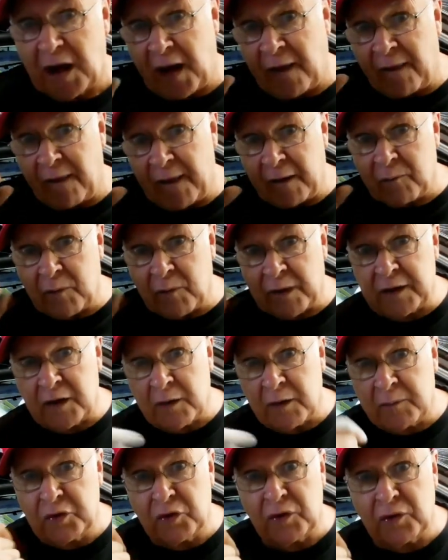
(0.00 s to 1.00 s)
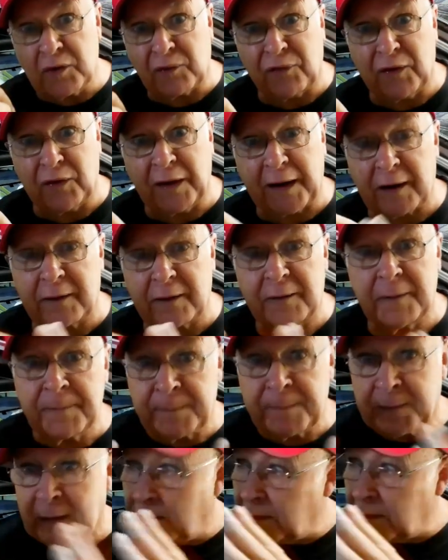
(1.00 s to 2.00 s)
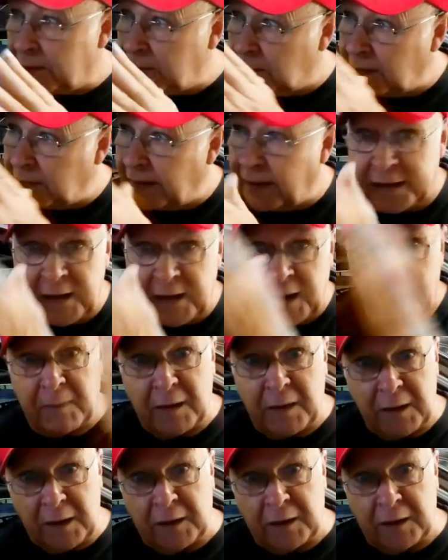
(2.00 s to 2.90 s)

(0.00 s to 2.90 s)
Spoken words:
And then when you do the flick, you'll end up